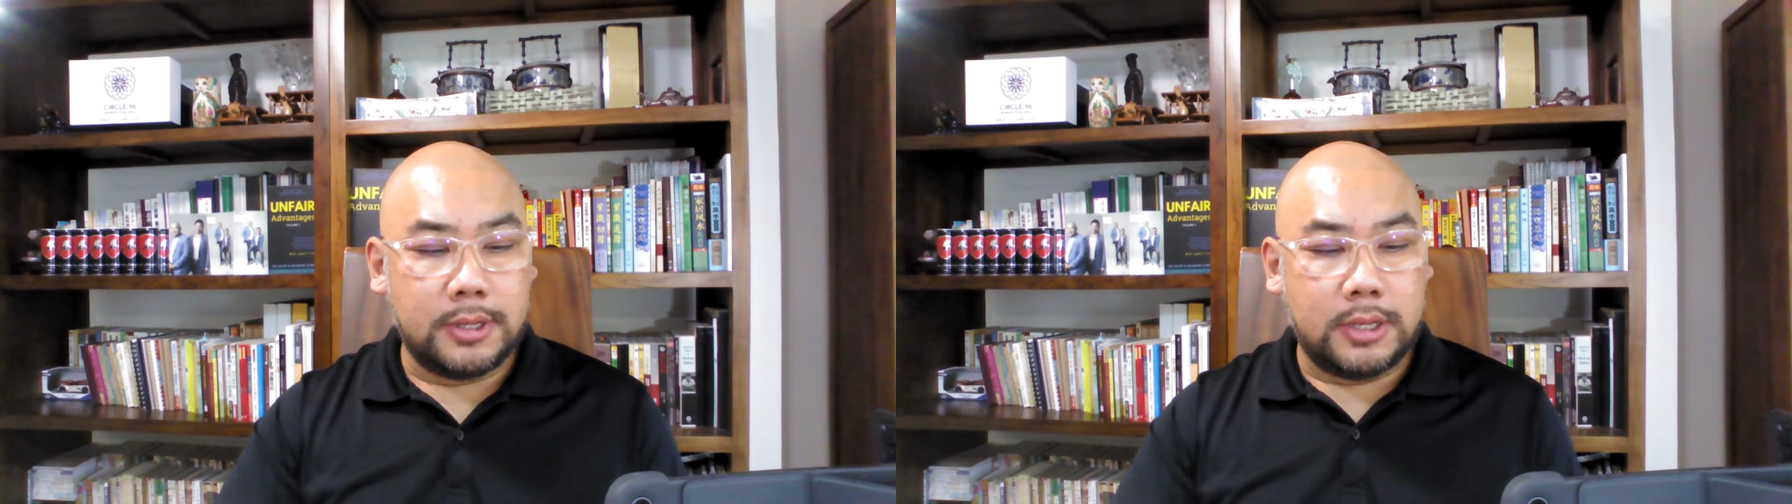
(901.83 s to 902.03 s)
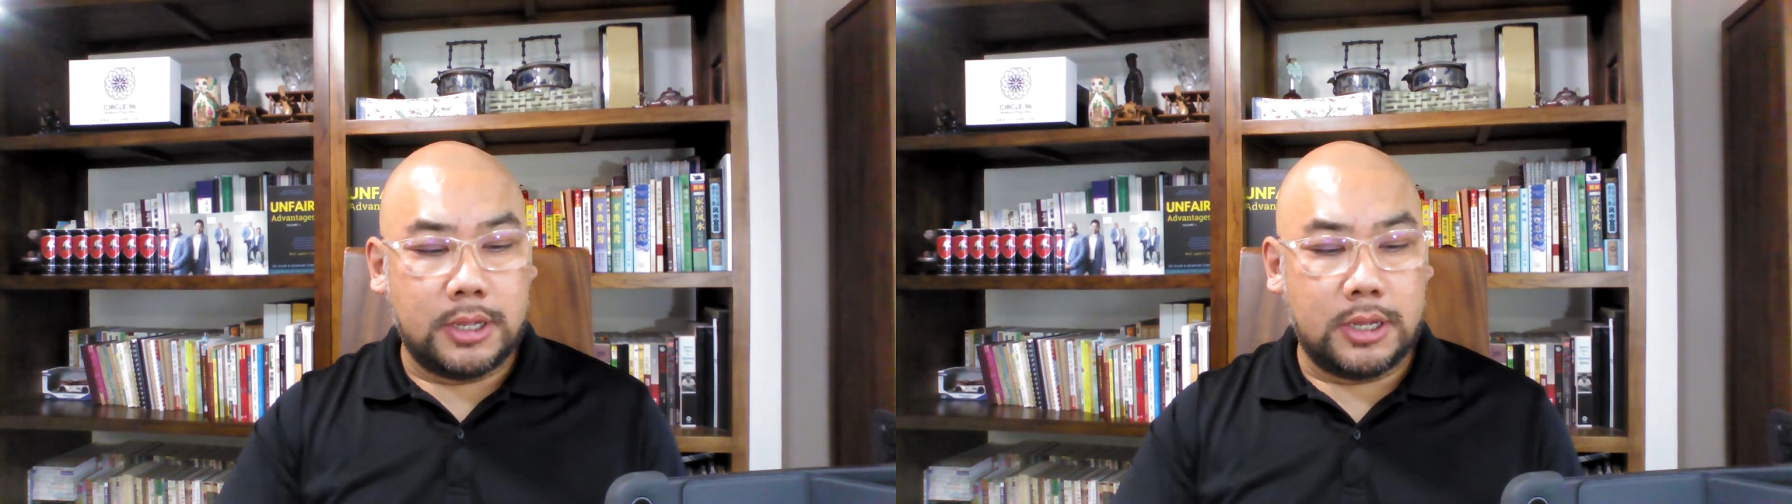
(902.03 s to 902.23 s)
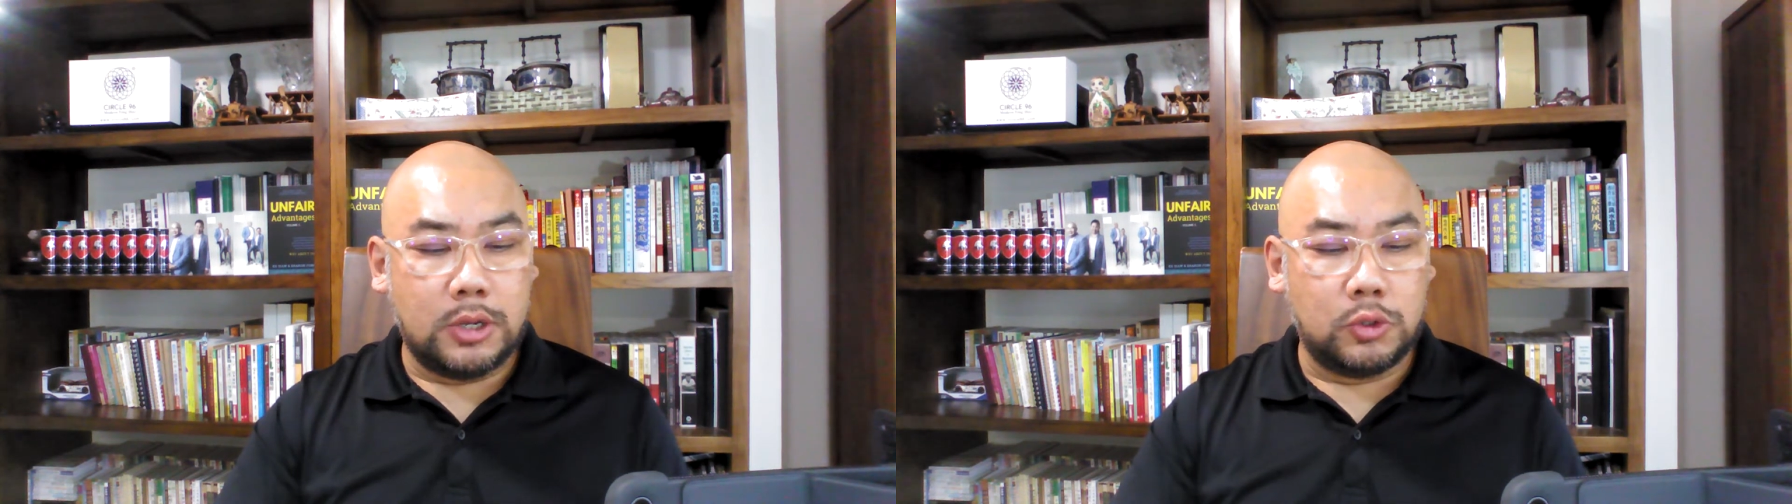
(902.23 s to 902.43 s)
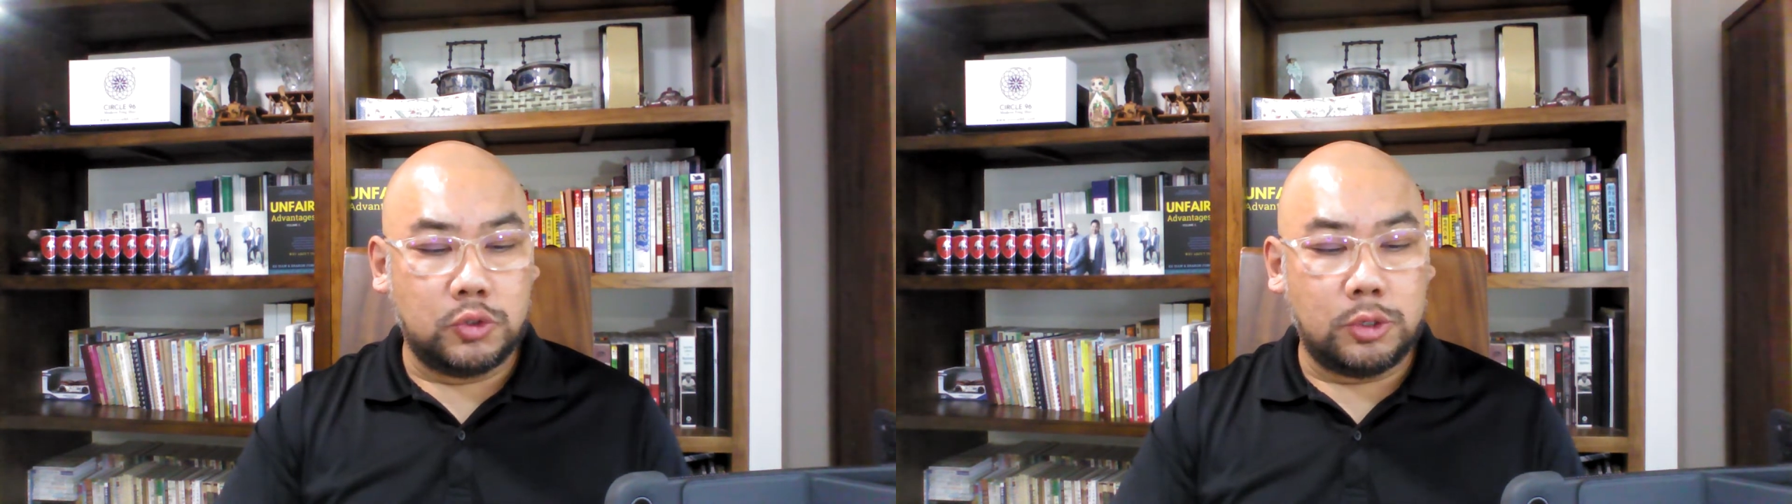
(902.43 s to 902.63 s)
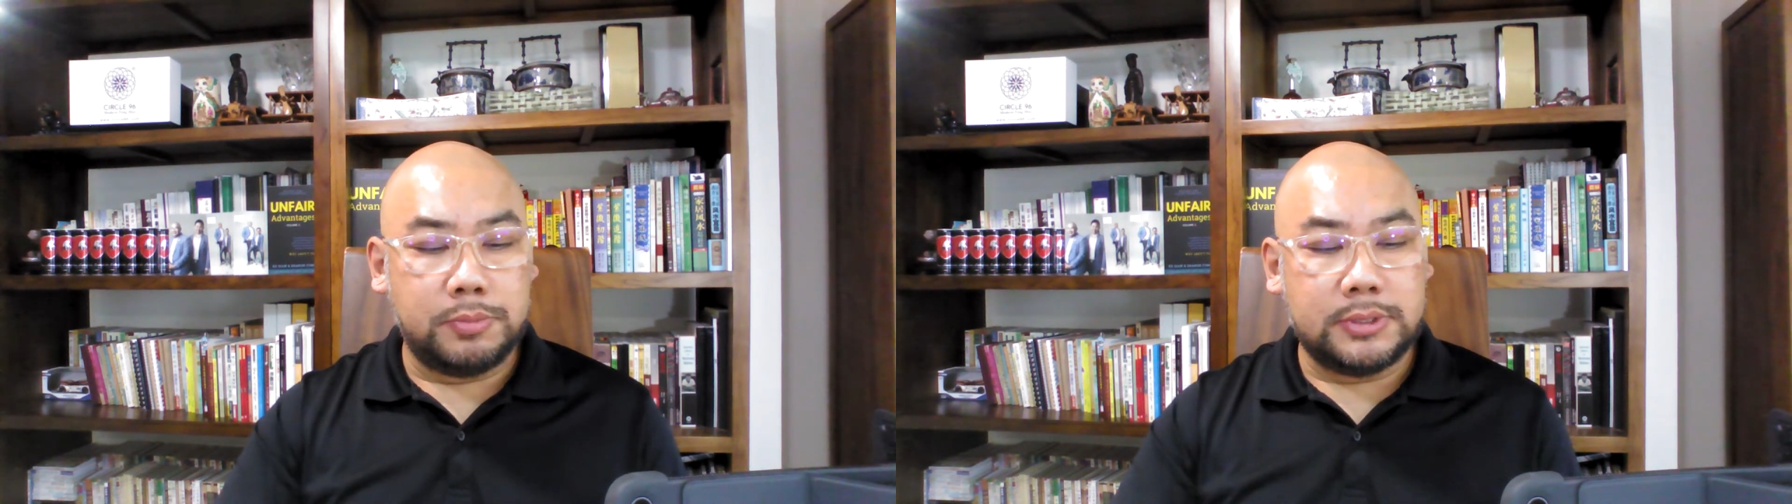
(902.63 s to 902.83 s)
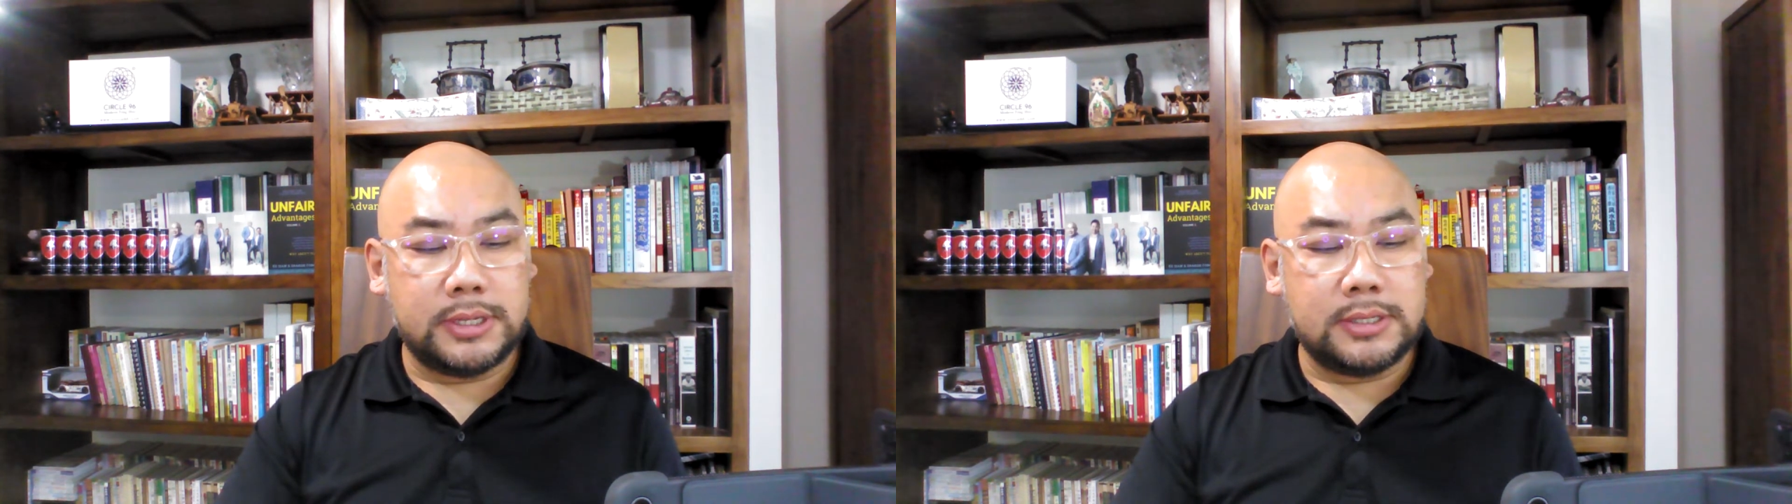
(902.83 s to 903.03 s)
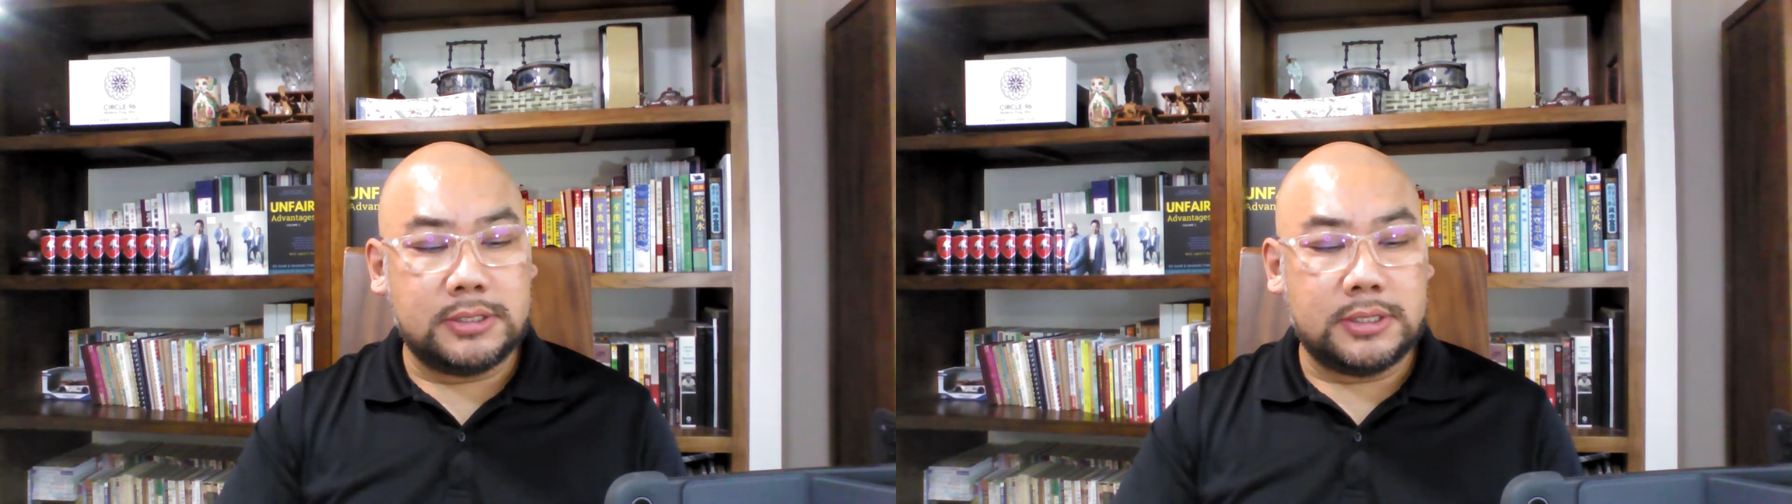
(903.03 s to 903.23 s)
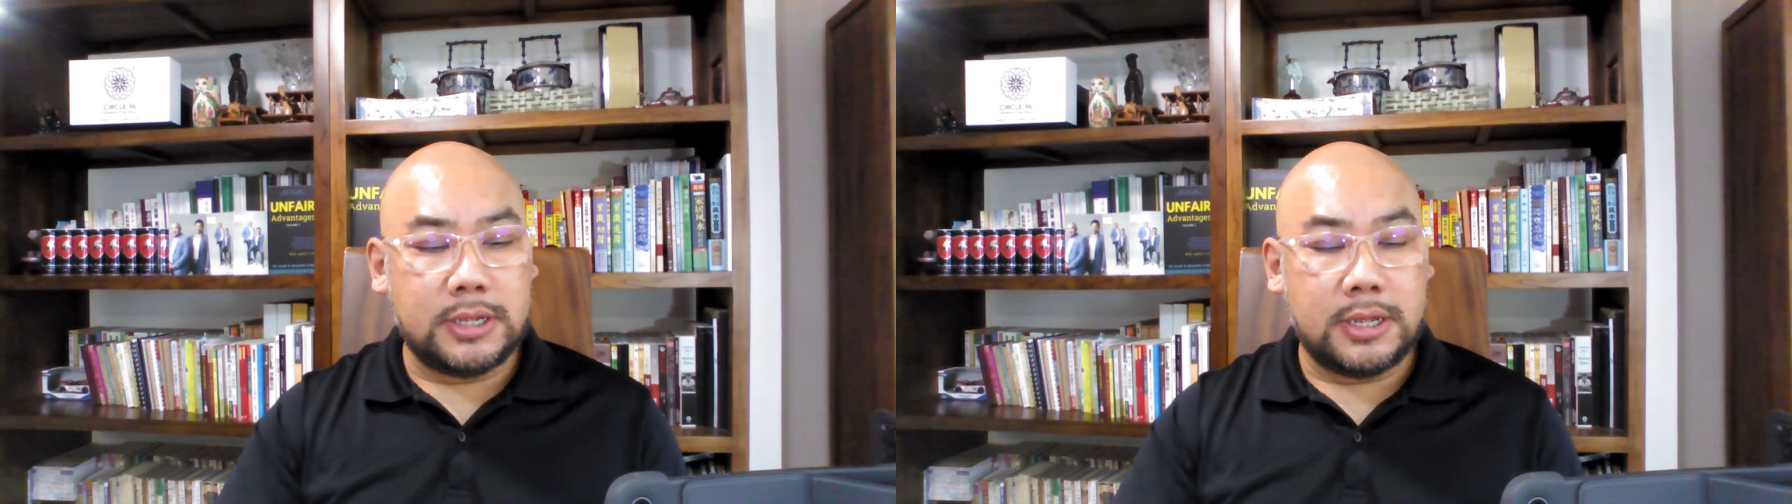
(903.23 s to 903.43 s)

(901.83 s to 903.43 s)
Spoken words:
also represents